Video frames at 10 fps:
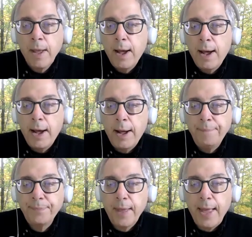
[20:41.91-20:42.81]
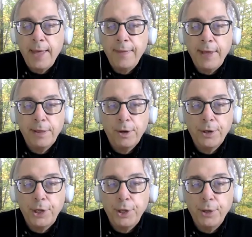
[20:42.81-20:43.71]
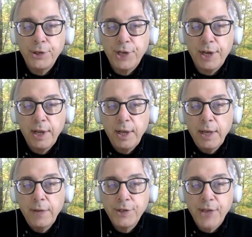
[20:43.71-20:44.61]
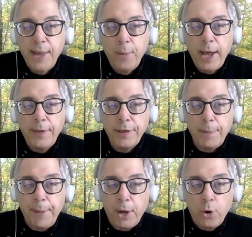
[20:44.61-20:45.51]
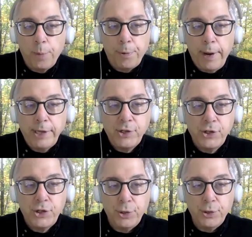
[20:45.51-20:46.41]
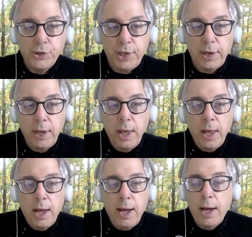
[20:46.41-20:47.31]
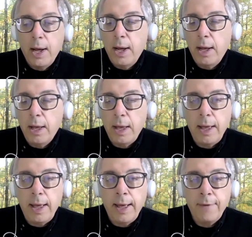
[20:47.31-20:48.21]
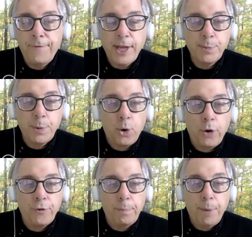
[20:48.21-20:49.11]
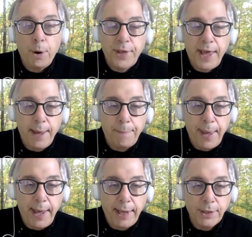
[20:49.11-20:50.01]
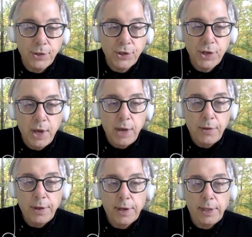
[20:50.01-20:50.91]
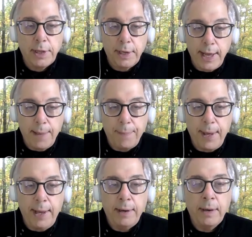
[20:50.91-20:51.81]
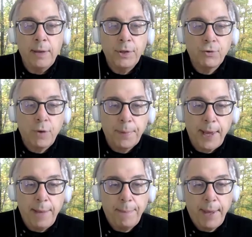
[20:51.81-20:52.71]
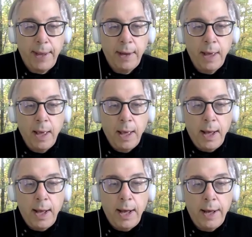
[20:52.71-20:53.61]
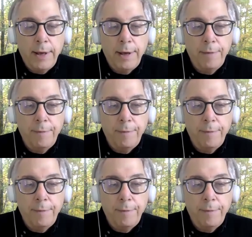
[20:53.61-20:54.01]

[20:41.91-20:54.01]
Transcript: Um, and they learned to use it in the same way that the big corporations used it. Uh, uh, Facebook offered both campaigns the Clinton campaign and the Trump campaign, uh,